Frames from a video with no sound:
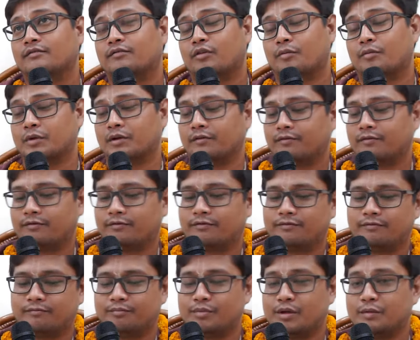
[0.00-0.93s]
from
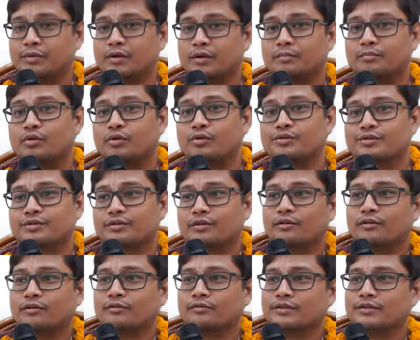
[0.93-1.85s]
the people post,
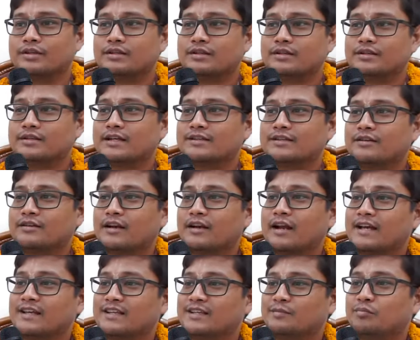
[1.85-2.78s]
oh, this is such a
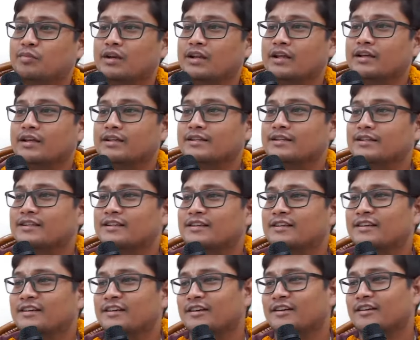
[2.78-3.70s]
nice
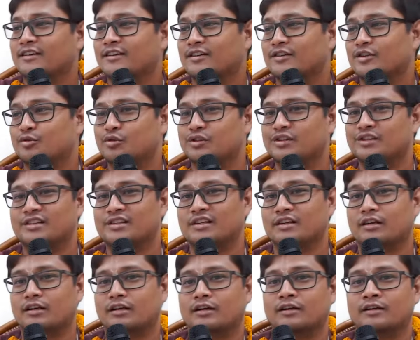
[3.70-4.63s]
place,
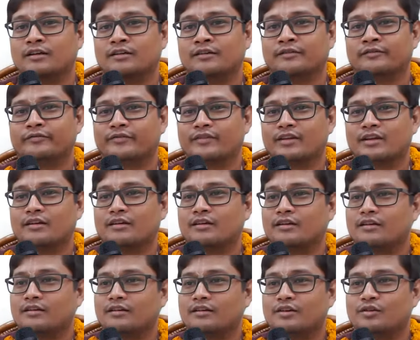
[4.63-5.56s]
Switzerland,
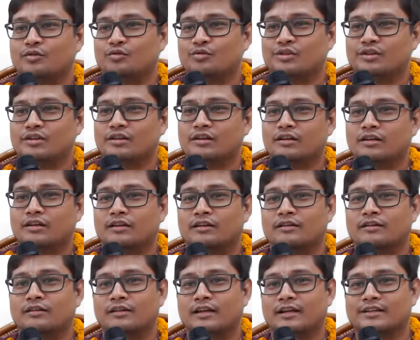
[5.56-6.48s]
New
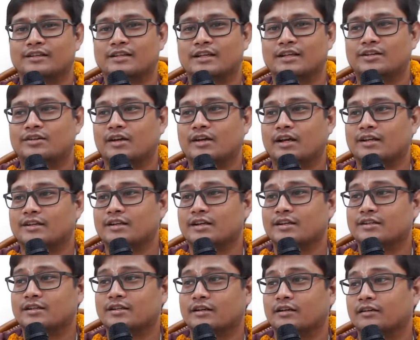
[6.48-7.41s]
Zealand, etc.,
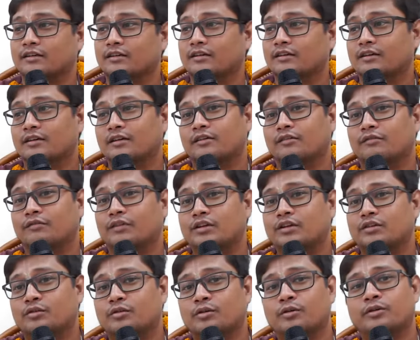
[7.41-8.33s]
etc.
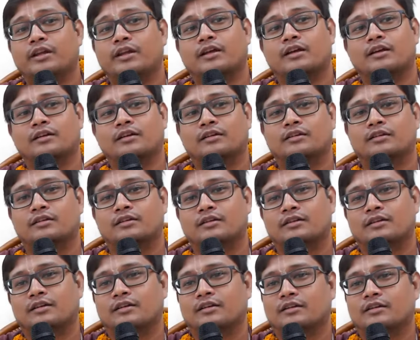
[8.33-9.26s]
When you go there,
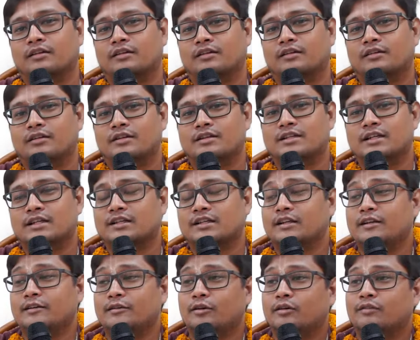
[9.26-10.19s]
it's
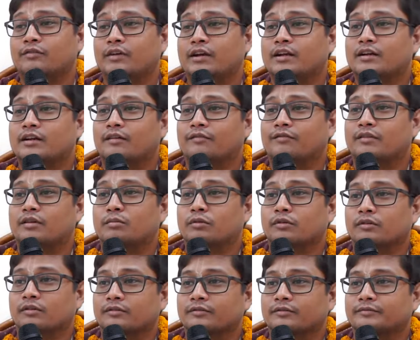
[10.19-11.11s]
actually not very
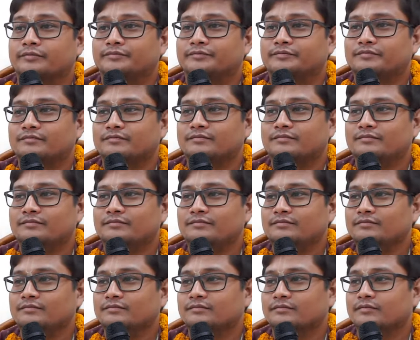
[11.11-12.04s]
comfortable,
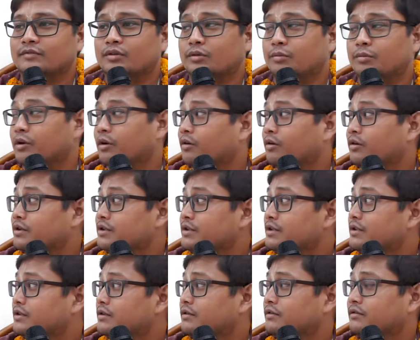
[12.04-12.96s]
to be
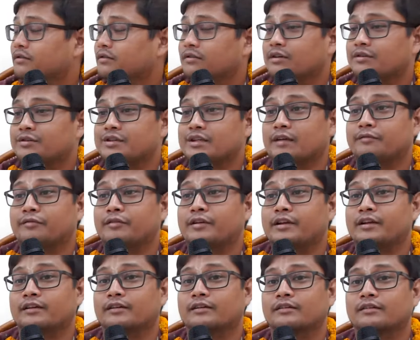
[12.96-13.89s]
honest.
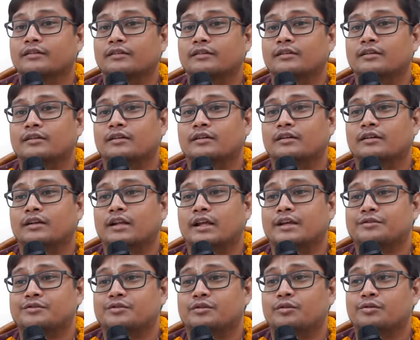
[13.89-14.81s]
Suffering.
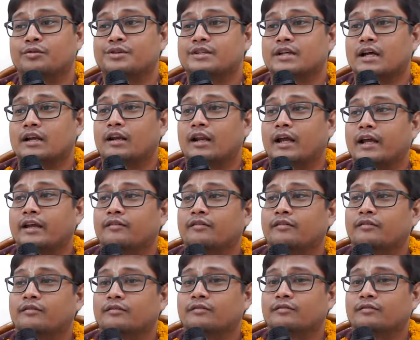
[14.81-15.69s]
There was no sunlight,